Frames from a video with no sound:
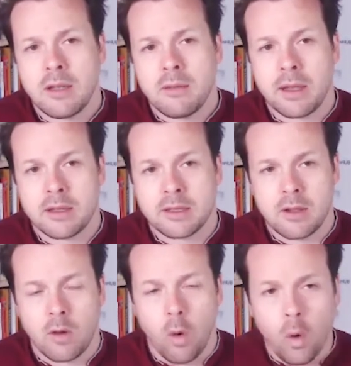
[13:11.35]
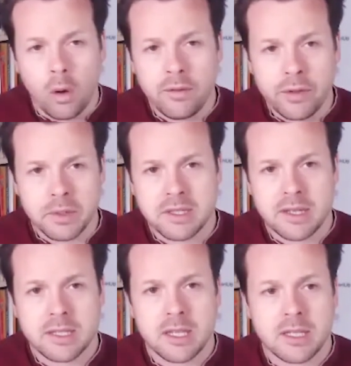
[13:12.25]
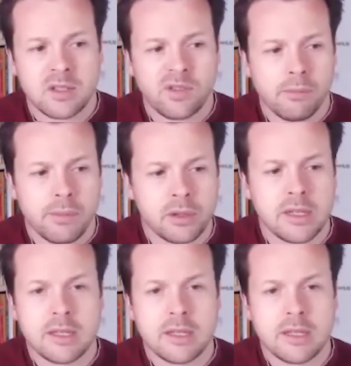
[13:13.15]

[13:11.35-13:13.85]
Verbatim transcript: because all of the resistance from building